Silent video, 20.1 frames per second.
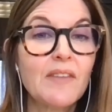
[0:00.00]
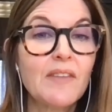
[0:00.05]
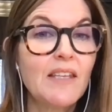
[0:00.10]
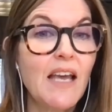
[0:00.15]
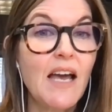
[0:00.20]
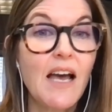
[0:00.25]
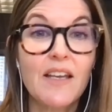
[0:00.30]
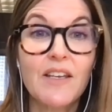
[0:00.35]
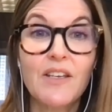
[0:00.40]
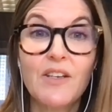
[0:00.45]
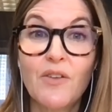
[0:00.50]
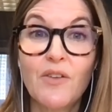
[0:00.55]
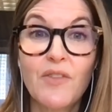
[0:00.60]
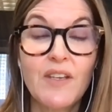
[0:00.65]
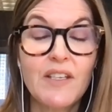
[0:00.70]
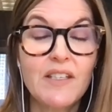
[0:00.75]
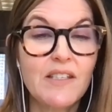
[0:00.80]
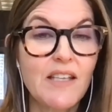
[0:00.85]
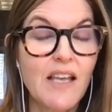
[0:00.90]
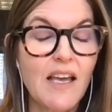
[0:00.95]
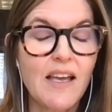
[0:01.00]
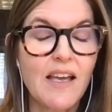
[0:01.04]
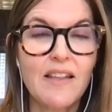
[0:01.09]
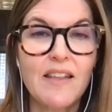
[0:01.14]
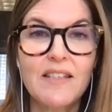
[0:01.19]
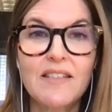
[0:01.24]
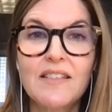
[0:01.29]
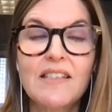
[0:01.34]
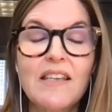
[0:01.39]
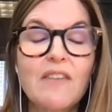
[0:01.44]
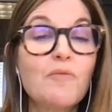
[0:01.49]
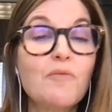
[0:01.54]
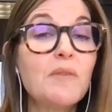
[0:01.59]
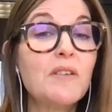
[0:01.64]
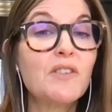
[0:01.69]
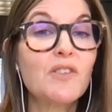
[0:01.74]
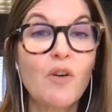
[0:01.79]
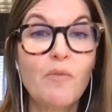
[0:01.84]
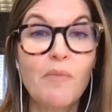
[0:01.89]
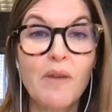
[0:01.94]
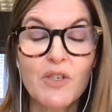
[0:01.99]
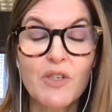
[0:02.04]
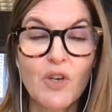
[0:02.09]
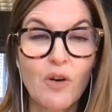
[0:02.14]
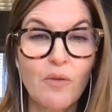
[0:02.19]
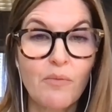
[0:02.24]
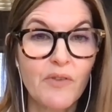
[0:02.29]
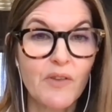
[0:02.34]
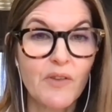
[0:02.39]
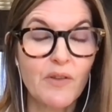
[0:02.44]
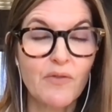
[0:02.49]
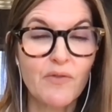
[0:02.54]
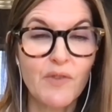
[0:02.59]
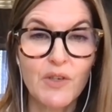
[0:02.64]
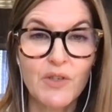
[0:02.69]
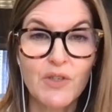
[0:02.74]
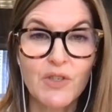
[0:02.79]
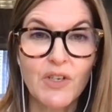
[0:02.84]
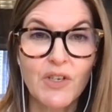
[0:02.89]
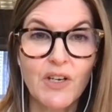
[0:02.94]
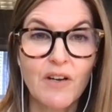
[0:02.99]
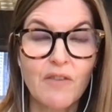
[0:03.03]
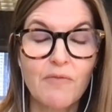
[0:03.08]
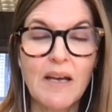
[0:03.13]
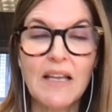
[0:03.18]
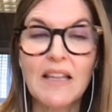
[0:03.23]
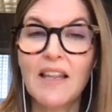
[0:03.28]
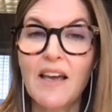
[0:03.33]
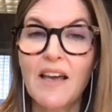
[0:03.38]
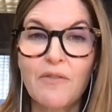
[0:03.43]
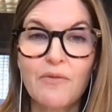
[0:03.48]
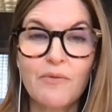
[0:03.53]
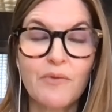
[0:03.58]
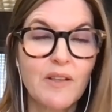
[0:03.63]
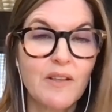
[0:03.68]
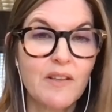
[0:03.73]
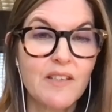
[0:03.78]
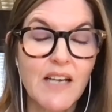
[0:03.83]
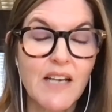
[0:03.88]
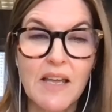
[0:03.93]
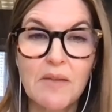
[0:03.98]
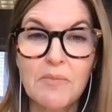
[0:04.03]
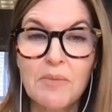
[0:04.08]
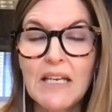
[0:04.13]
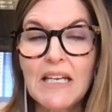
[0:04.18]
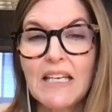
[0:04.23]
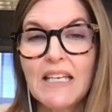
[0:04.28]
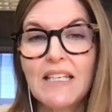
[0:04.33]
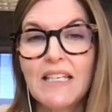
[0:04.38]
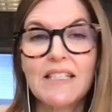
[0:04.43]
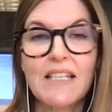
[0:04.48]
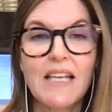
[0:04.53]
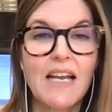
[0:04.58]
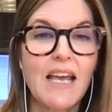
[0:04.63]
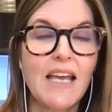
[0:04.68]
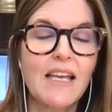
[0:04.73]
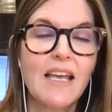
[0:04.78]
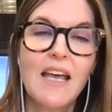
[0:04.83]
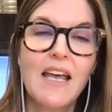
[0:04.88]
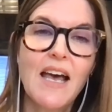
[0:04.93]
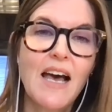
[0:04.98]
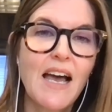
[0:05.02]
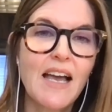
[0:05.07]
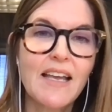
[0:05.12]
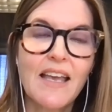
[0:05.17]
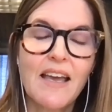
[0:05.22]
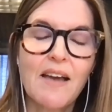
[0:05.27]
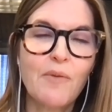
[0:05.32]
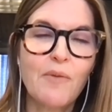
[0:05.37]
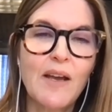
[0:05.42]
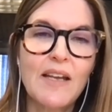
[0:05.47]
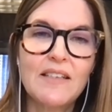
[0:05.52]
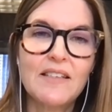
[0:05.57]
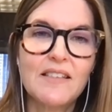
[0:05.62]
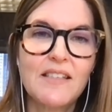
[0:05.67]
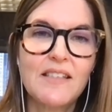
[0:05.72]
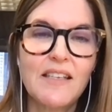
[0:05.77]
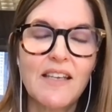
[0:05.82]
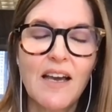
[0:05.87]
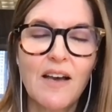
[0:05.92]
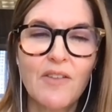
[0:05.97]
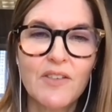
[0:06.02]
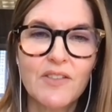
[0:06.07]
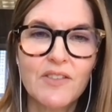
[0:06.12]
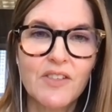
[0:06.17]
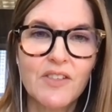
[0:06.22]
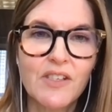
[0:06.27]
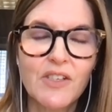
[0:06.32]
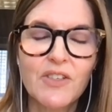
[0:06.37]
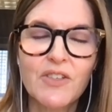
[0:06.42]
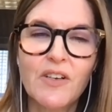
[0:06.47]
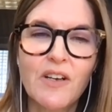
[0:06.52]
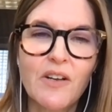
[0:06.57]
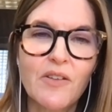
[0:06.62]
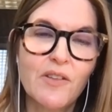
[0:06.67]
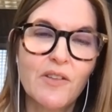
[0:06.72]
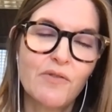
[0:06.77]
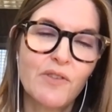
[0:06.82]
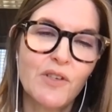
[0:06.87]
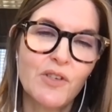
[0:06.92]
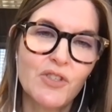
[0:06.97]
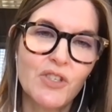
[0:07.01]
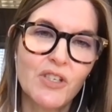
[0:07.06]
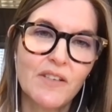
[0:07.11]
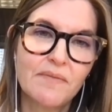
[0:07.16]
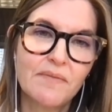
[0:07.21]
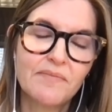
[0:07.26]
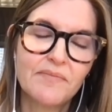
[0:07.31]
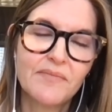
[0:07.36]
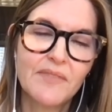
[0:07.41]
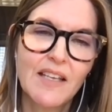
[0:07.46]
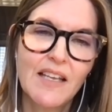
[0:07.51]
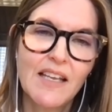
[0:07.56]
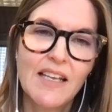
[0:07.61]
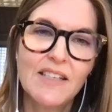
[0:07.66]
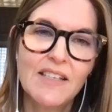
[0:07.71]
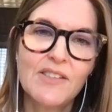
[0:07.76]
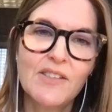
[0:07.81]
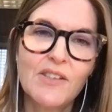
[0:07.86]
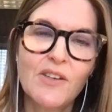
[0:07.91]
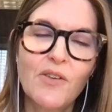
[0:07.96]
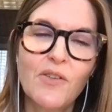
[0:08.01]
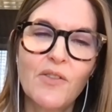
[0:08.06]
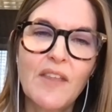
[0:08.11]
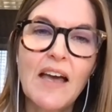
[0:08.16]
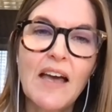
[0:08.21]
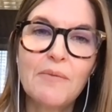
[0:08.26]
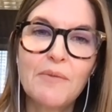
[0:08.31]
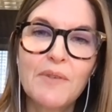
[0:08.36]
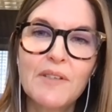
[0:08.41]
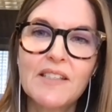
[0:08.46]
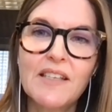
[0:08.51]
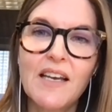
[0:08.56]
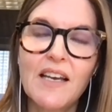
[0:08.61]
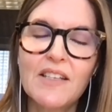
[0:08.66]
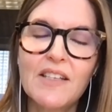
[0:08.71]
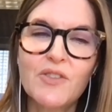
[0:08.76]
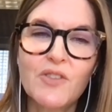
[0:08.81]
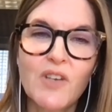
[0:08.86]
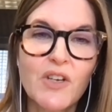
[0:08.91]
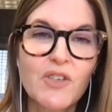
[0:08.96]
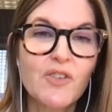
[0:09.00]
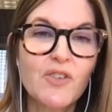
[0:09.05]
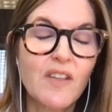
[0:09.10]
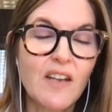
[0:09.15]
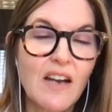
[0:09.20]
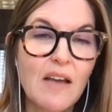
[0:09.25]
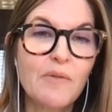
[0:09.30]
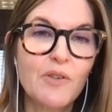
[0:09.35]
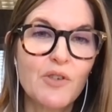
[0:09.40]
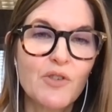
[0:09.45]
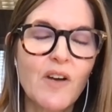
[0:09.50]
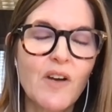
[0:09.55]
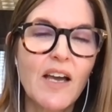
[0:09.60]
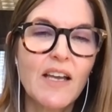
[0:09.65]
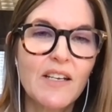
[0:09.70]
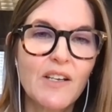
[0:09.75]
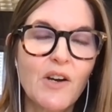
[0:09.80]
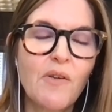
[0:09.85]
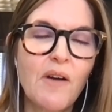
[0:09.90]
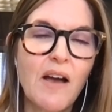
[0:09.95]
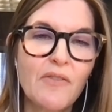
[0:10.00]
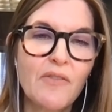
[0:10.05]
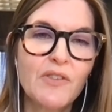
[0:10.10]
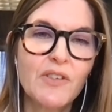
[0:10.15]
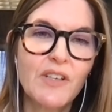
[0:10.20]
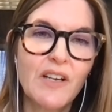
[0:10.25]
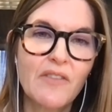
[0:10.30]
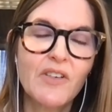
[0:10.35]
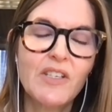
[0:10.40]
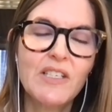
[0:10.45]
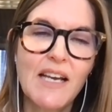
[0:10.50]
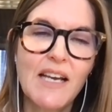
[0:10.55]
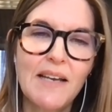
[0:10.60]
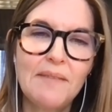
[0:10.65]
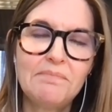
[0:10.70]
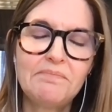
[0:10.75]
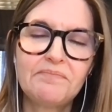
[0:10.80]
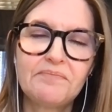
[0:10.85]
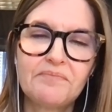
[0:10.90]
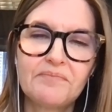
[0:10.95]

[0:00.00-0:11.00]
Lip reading: yeah, this is giving me so much hope for the future of my life with diabetes. And I can't wait to see how this is going to turn out in the future. So that was a structure that I would try to go after every time.